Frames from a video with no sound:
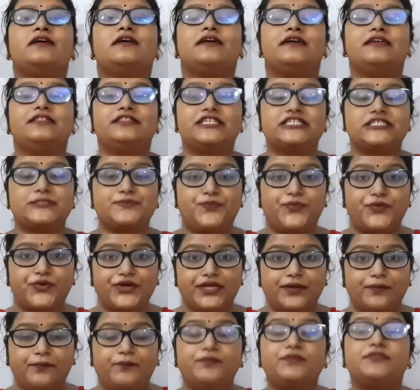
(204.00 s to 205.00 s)
In this
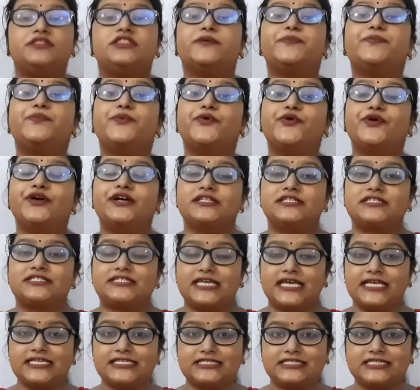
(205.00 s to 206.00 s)
poem, the poet
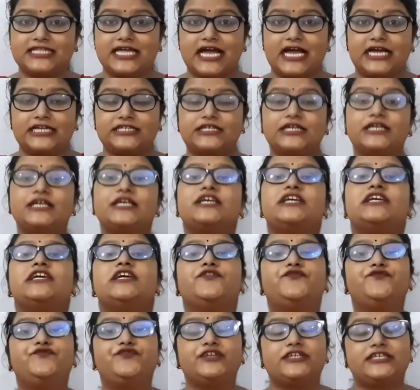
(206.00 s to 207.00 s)
says that
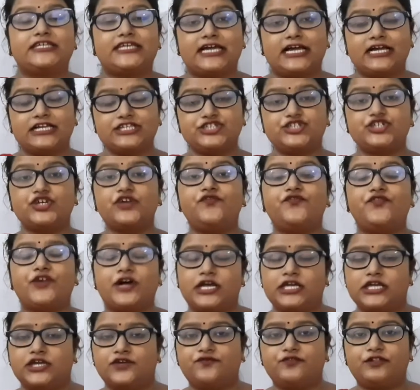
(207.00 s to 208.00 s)
if we catch a
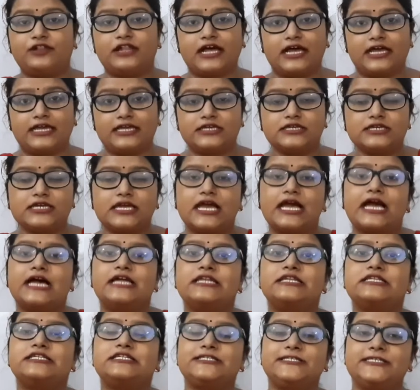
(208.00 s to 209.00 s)
firefly
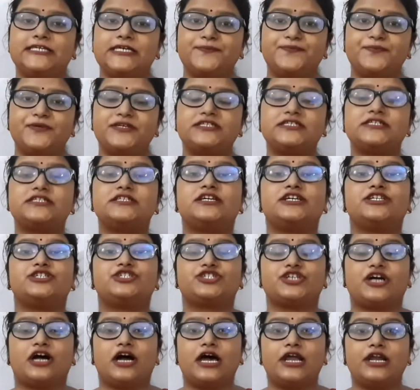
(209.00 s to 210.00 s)
and keep it in a
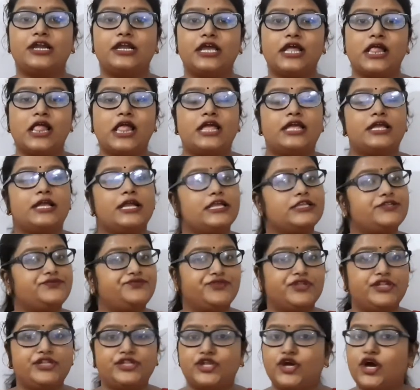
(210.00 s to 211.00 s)
jar, it
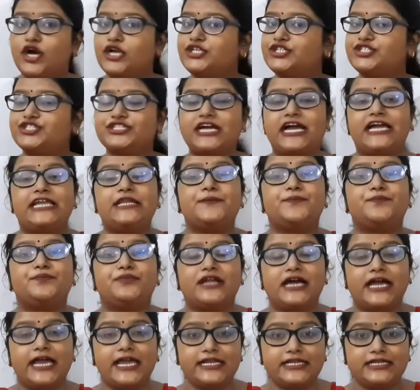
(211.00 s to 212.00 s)
will not shine
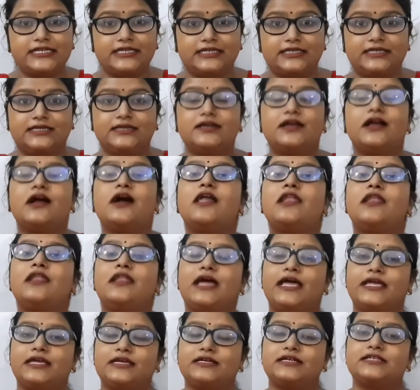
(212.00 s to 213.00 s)
brightly
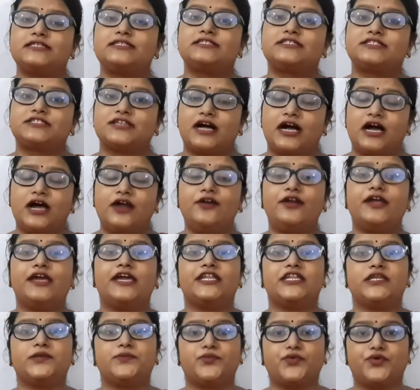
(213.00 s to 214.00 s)
like a star
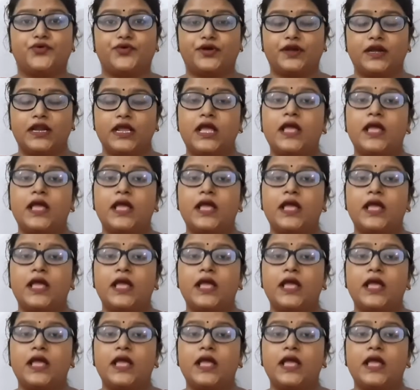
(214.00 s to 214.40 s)
anymore.